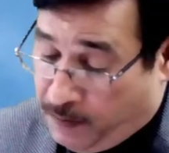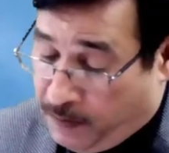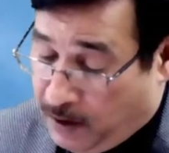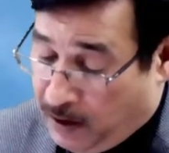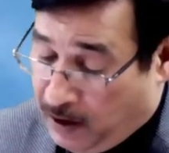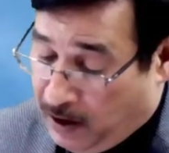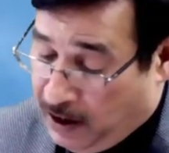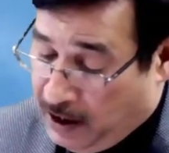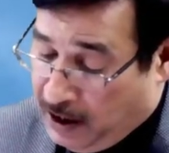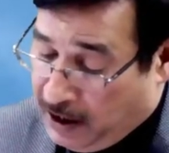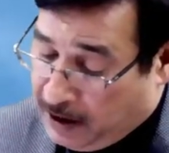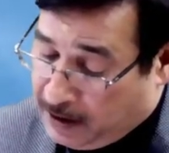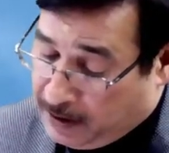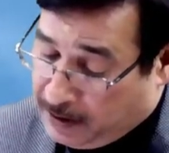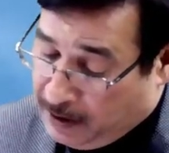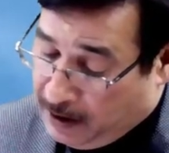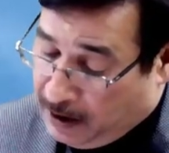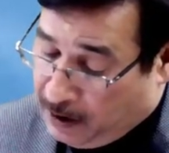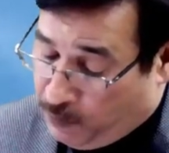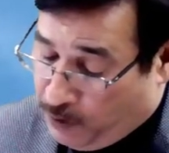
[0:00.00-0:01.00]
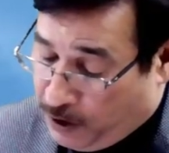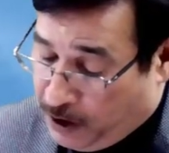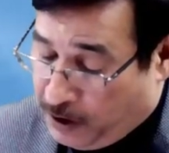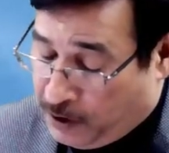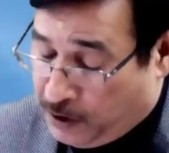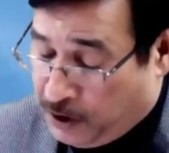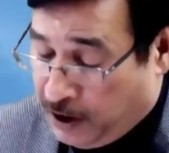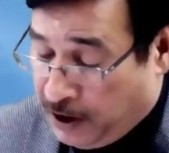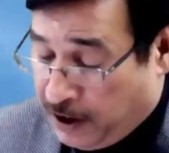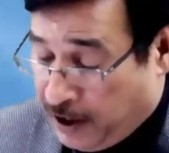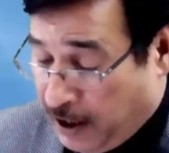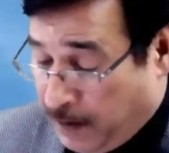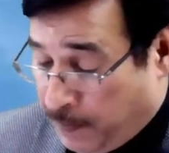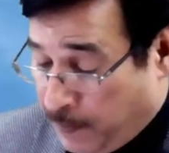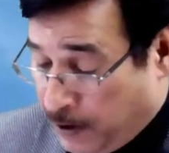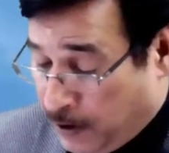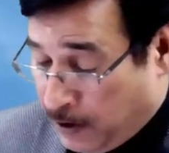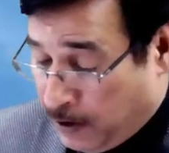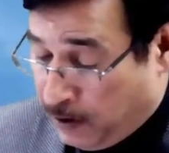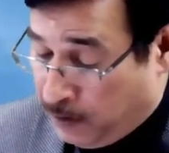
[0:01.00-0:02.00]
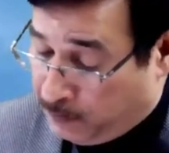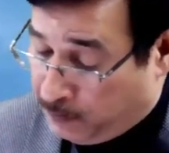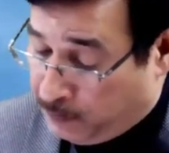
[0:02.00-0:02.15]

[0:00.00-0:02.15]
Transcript: let us say equity share capital.